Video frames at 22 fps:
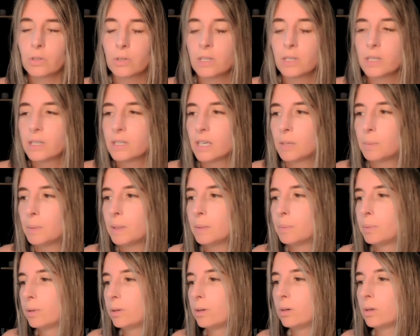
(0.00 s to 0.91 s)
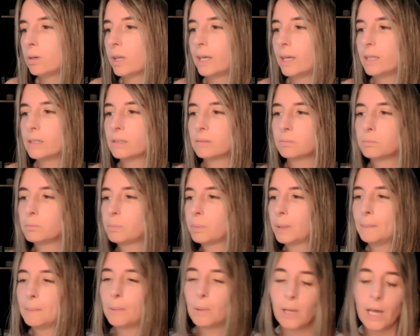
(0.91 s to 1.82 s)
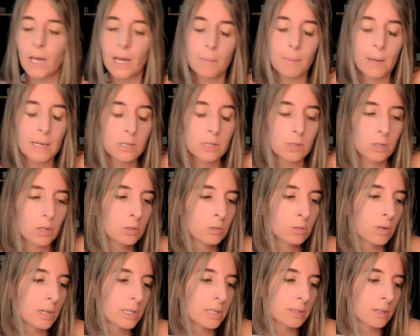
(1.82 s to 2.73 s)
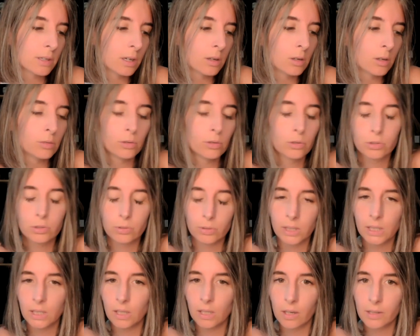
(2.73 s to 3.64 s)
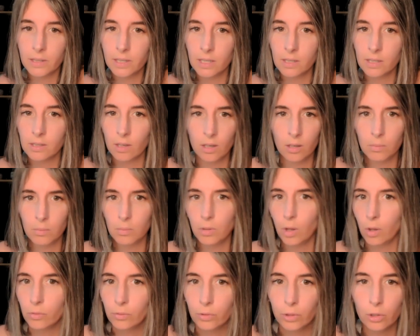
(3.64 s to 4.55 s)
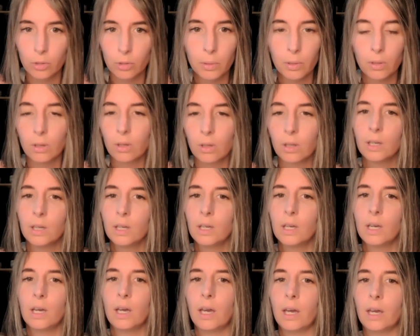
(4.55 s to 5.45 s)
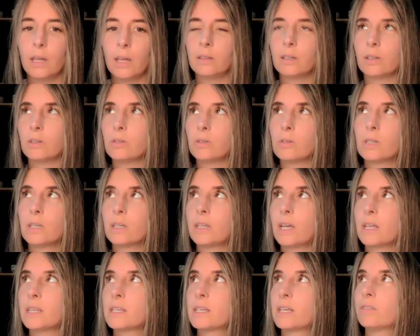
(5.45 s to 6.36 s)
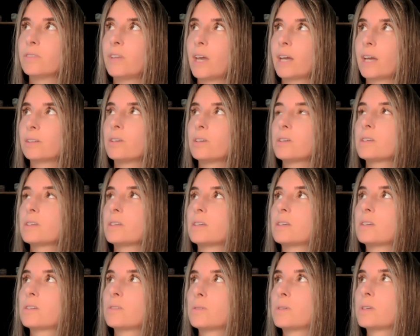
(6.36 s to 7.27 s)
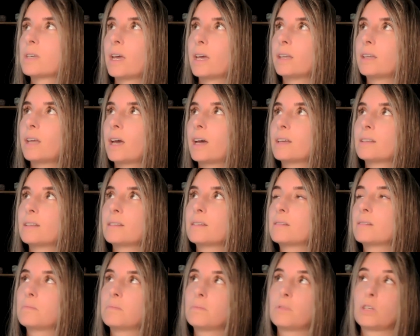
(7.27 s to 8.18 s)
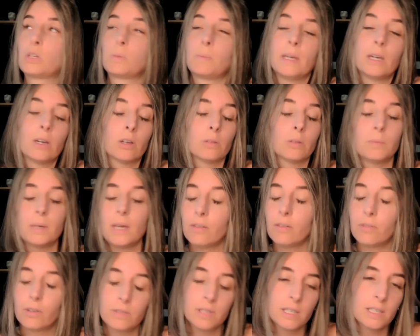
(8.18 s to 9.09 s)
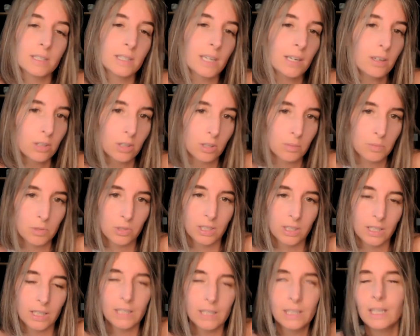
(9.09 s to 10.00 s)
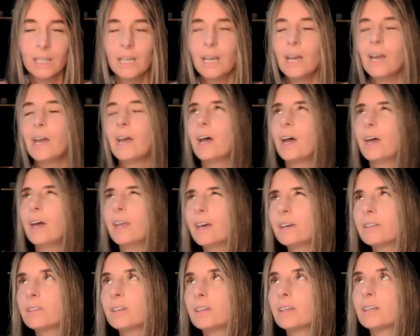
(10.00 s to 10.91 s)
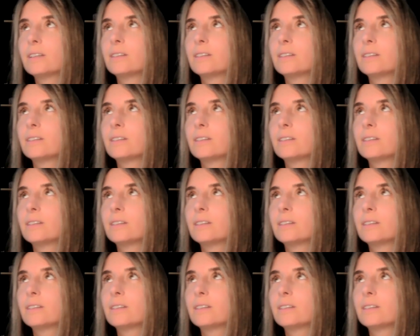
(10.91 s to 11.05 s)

autistic people and people like my son who has a level 3 autism, nonverbal, and they're using that self-diagnosis to say that speak on behalf of the entire community. And I think